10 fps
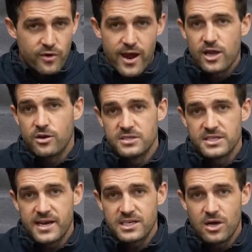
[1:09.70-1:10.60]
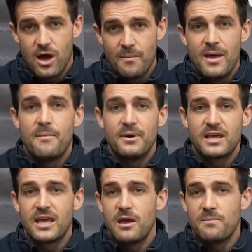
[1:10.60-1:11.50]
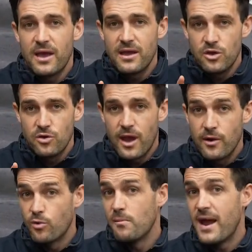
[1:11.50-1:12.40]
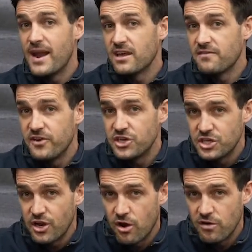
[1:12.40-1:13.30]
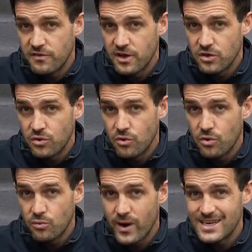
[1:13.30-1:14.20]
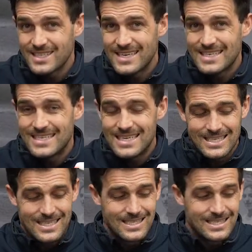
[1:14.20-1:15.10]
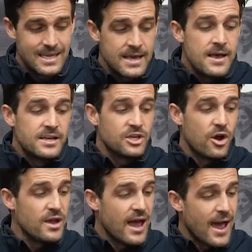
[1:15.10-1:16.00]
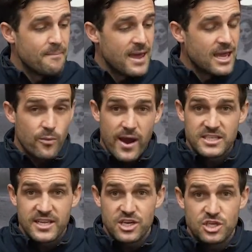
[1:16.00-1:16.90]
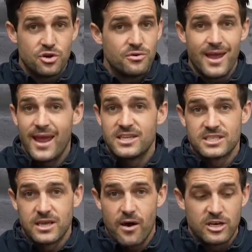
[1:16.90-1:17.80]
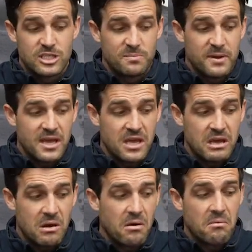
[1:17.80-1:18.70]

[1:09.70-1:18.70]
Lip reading: your ground contact time, but keep you and remaining efficient over your race distance. So being a race day shoe, it's going to be